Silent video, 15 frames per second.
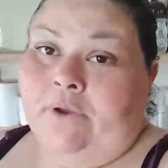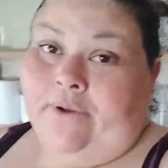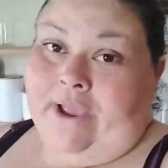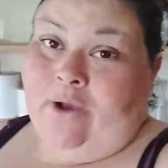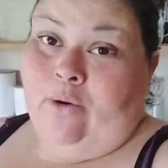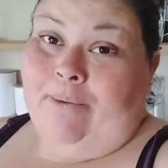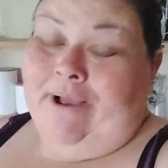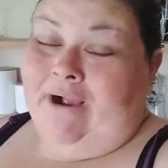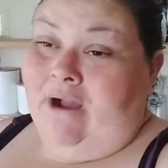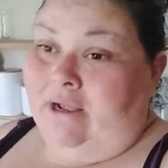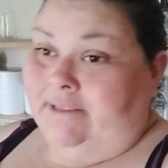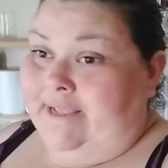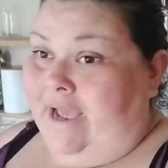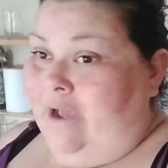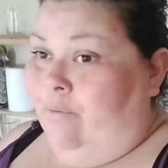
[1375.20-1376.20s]
Okay, I hope I
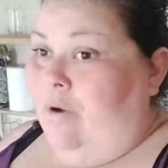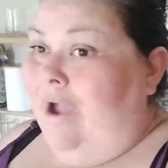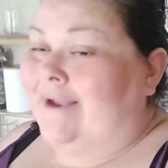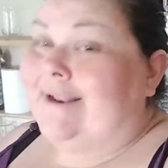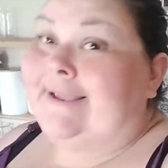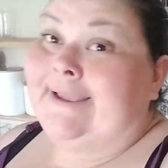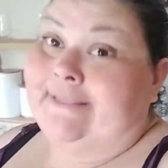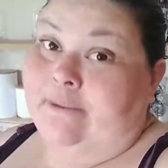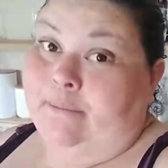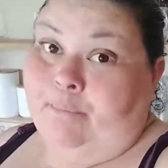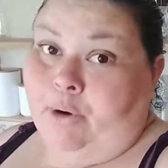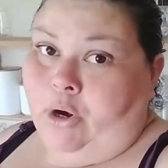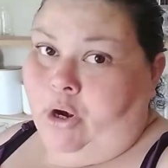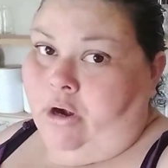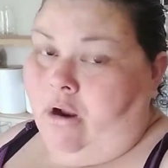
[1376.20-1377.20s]
got that. Well, I didn't get the
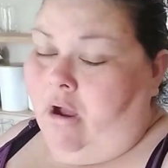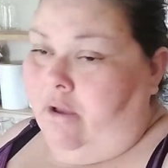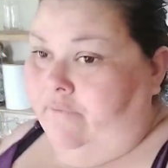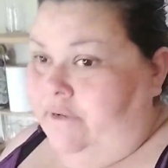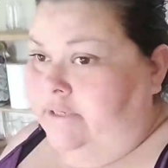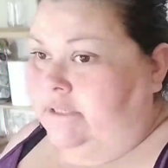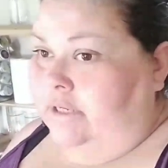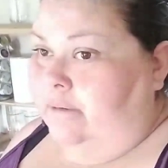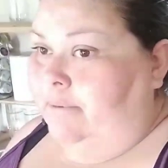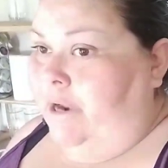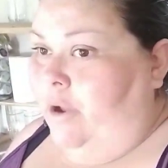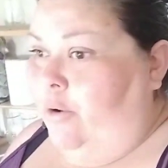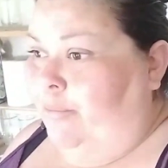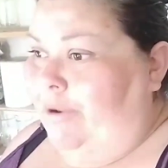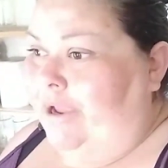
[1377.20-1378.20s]
bird obviously, but
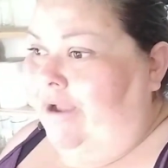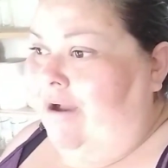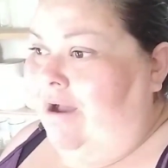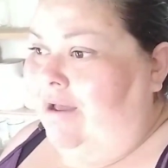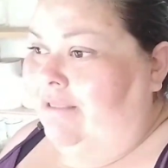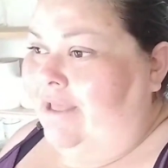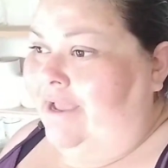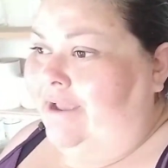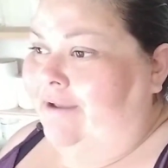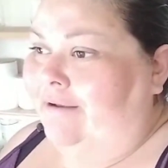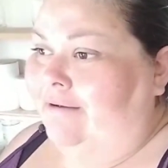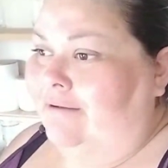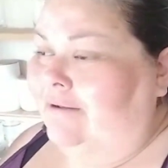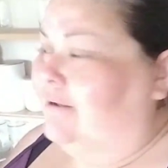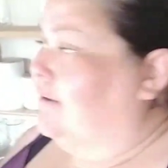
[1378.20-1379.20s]
I hope I got
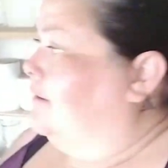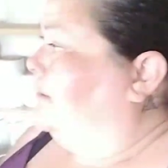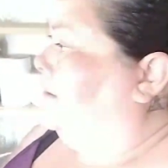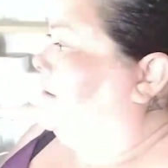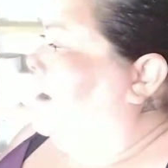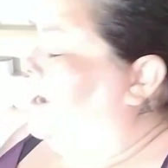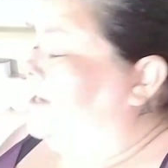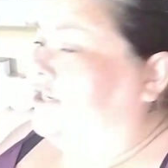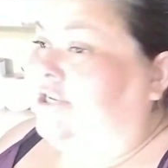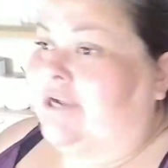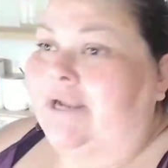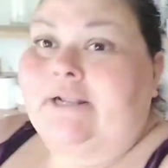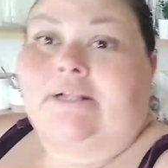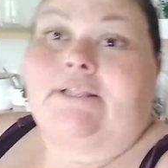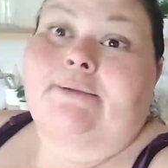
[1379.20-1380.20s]
like. I just
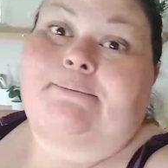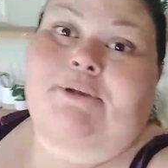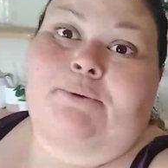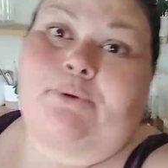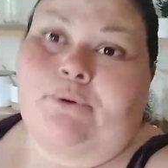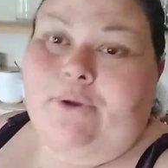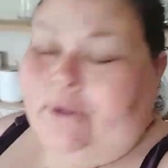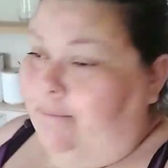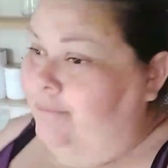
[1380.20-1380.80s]
kind of clipped it real quick.